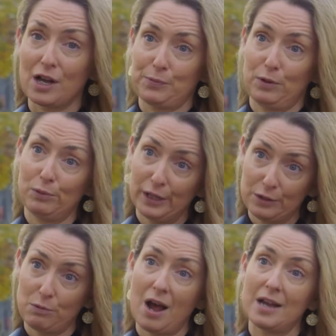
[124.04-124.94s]
hospital
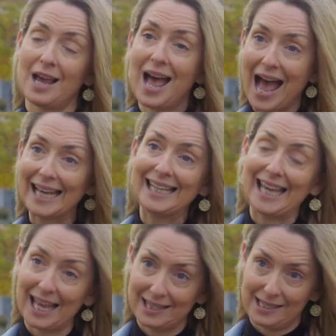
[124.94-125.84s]
worldwide, and
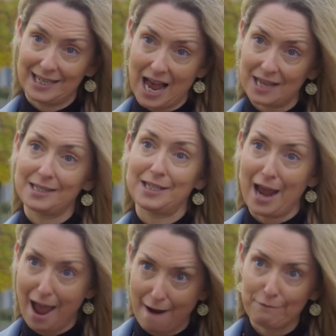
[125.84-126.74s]
get this test to
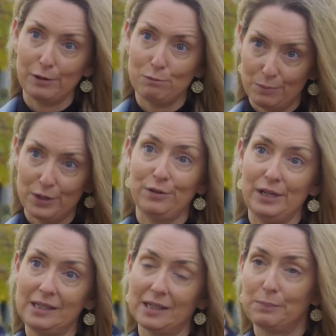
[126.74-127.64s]
every woman who
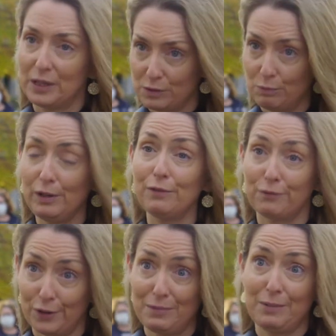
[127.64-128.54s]
needs it because we
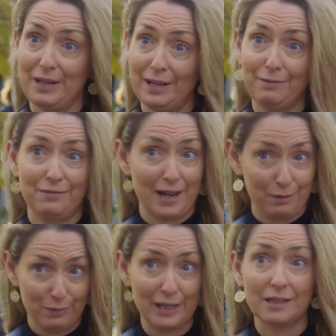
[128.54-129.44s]
firmly believe that
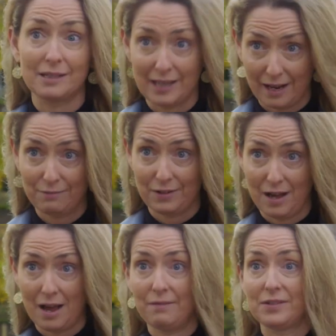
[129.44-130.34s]
it will save the
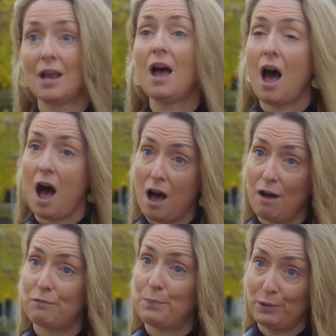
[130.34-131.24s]
lives
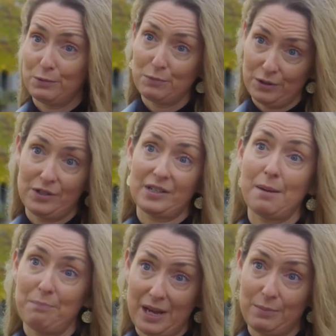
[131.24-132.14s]
of both mothers
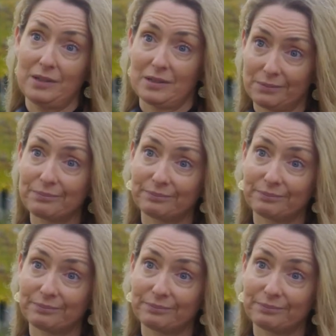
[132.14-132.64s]
and babies.